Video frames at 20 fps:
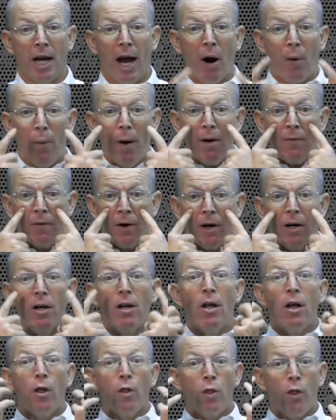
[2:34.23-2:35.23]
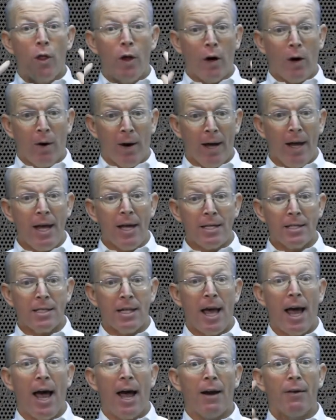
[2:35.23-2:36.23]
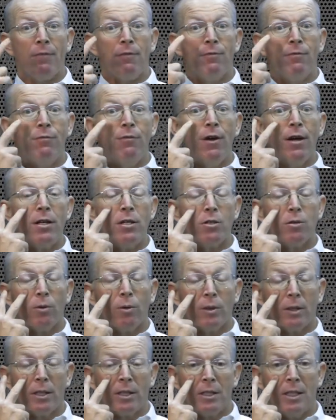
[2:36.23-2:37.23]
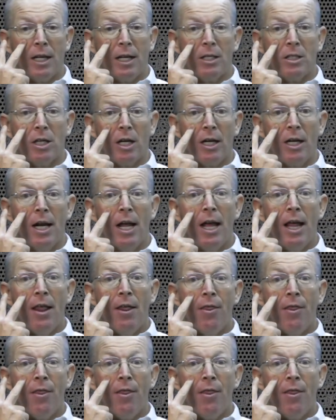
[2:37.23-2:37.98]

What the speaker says: However, there is that visual distinction